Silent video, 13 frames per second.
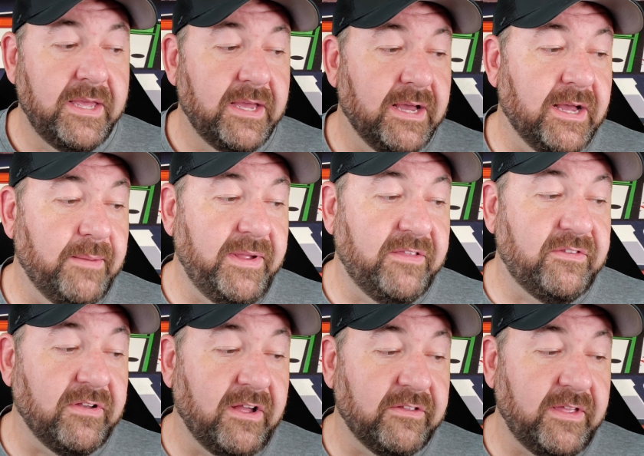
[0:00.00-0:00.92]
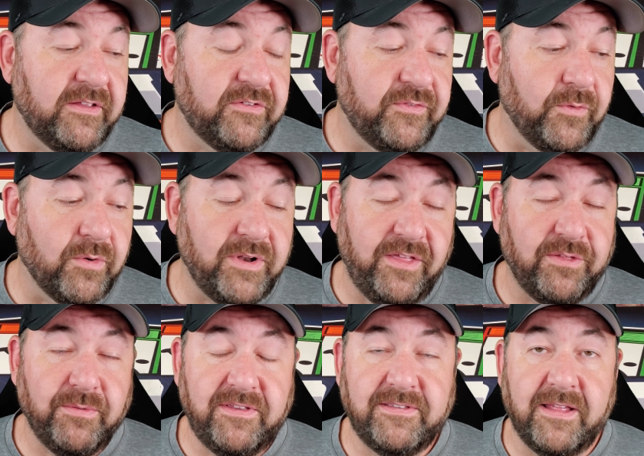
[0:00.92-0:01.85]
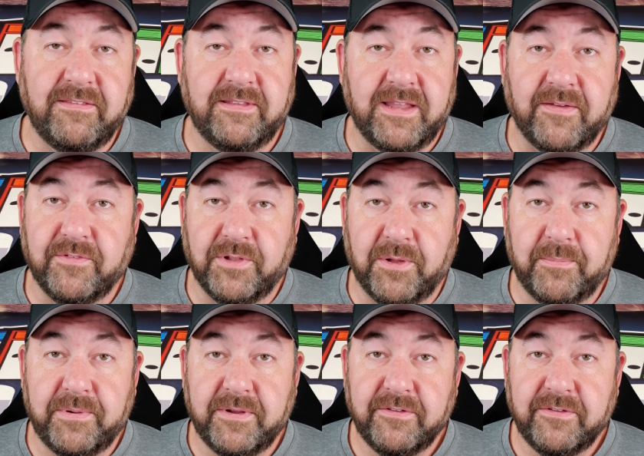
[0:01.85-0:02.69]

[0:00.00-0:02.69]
It's 43 cents an envelope.